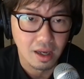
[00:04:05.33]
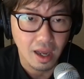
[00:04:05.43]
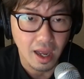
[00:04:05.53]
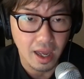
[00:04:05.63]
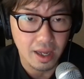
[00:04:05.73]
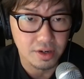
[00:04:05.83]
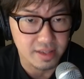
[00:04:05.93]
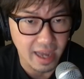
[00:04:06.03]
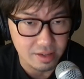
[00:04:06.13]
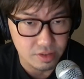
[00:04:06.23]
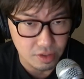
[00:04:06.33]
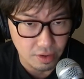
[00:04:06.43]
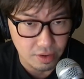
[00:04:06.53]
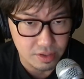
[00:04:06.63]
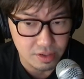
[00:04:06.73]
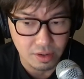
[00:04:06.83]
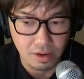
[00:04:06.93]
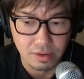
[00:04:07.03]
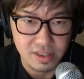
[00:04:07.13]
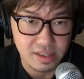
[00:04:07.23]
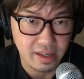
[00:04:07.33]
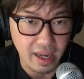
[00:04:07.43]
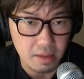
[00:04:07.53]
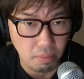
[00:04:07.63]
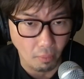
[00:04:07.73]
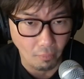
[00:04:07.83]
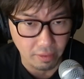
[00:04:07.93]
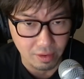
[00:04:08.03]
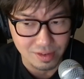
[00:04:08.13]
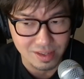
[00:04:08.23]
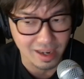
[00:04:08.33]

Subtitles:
and the dancers, the skateboarders,